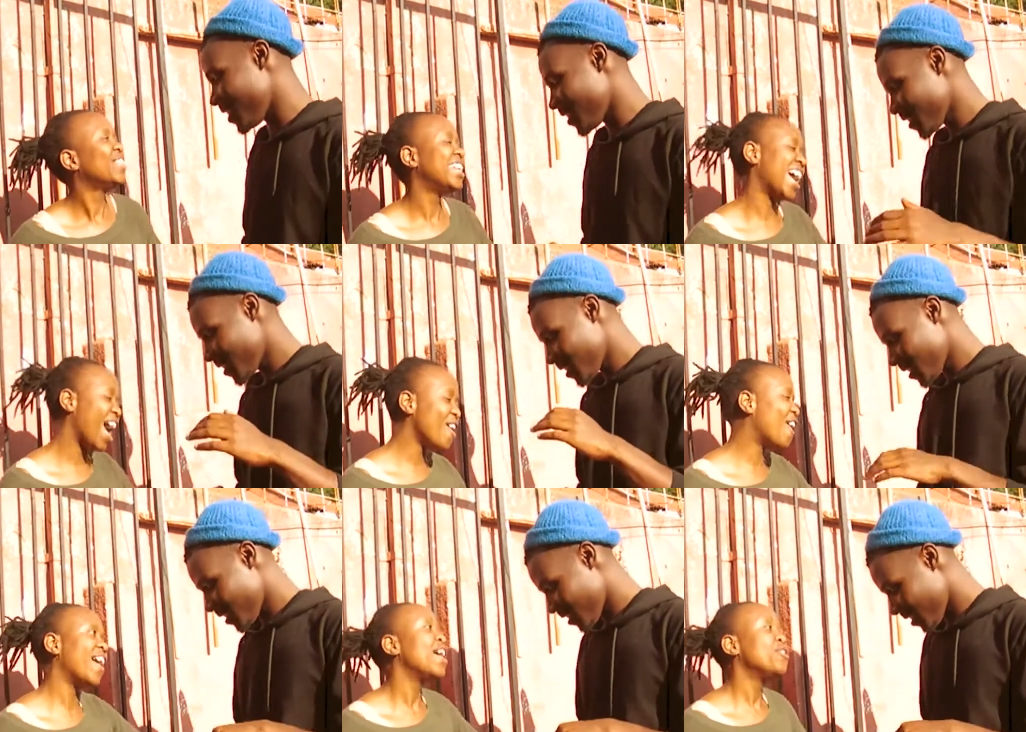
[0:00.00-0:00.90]
Speaker 1: Yeah,
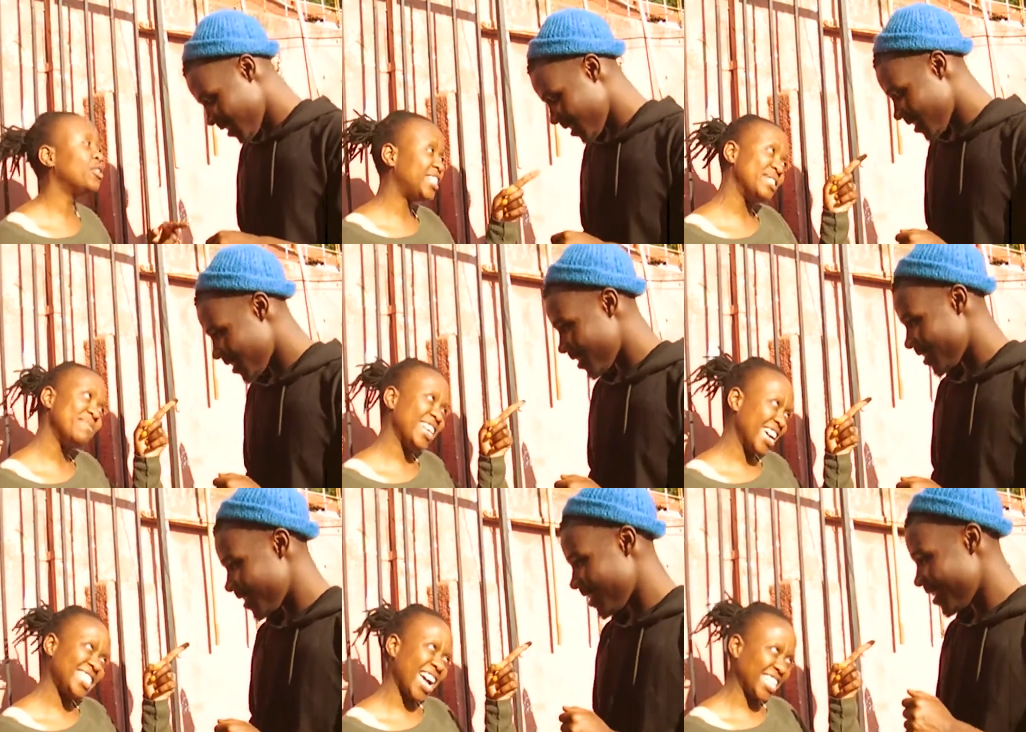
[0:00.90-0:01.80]
oh, you did me
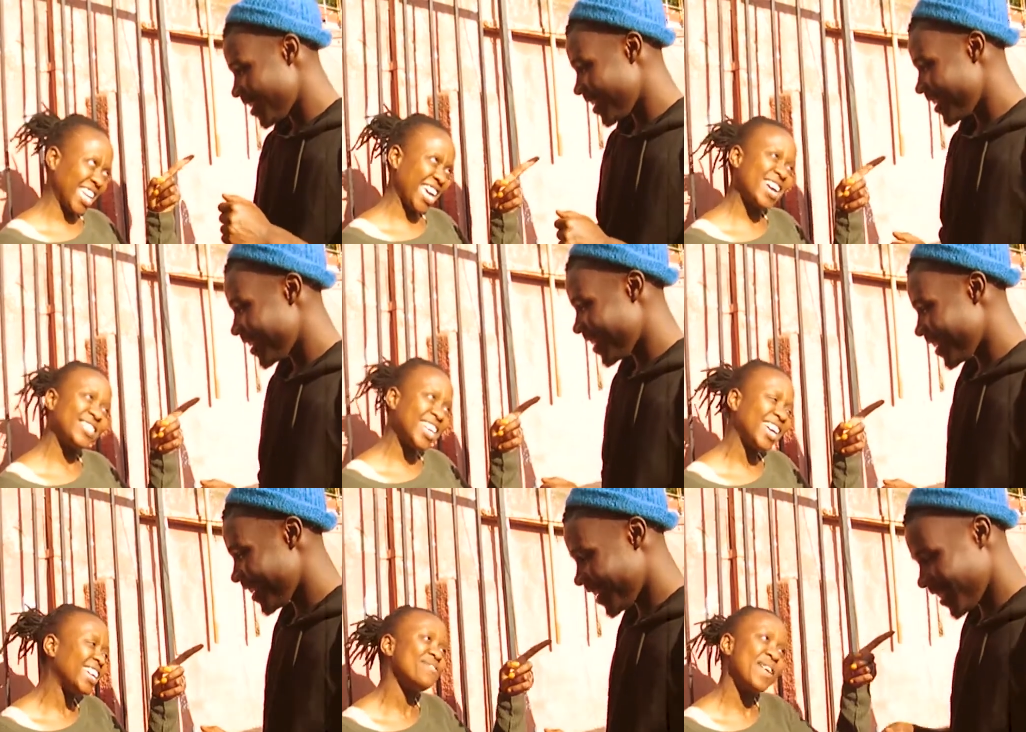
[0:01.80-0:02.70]
yesterday. You see,
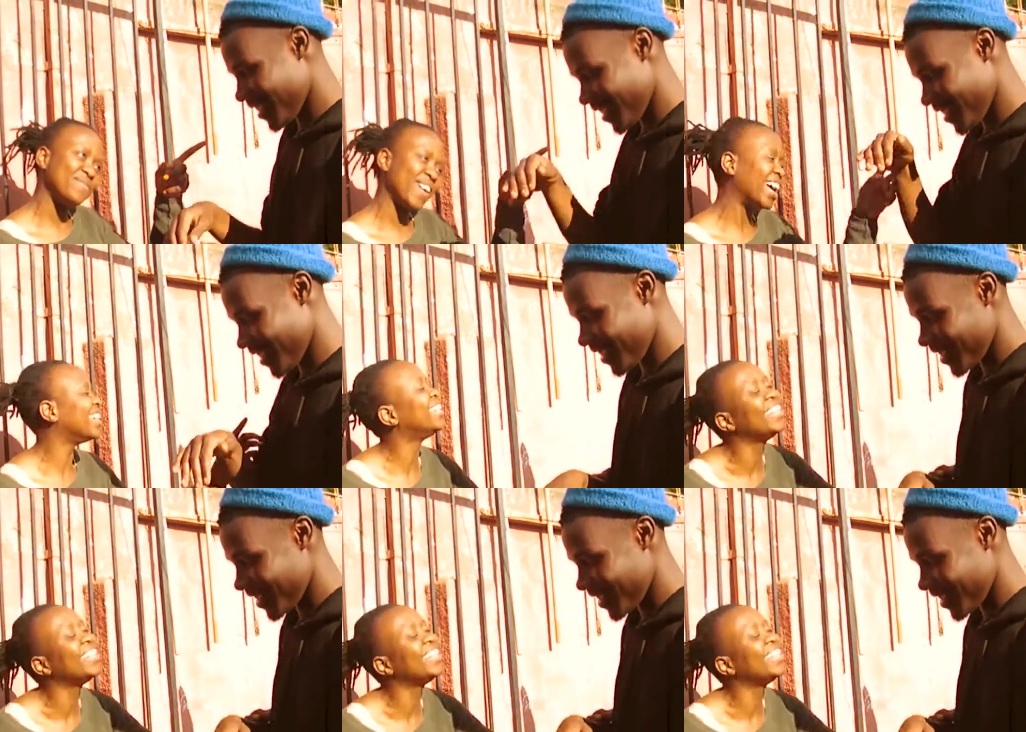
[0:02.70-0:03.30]
remember?